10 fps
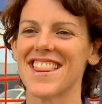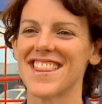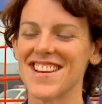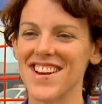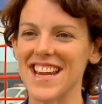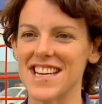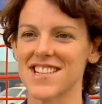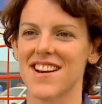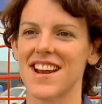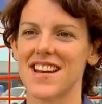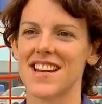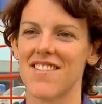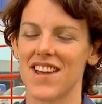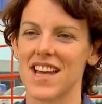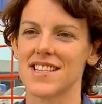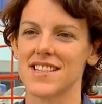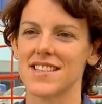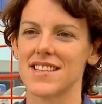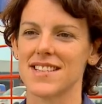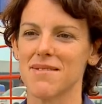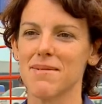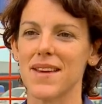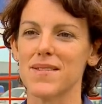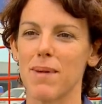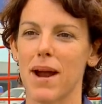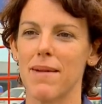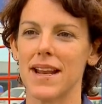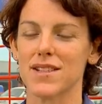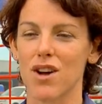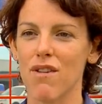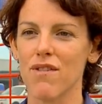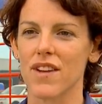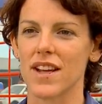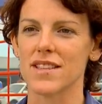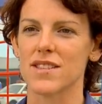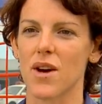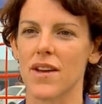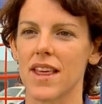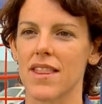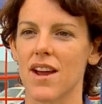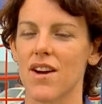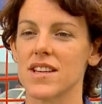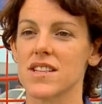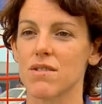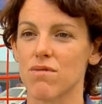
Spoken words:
The new integrated navigation system gives paramedics confidence knowing that they're going to the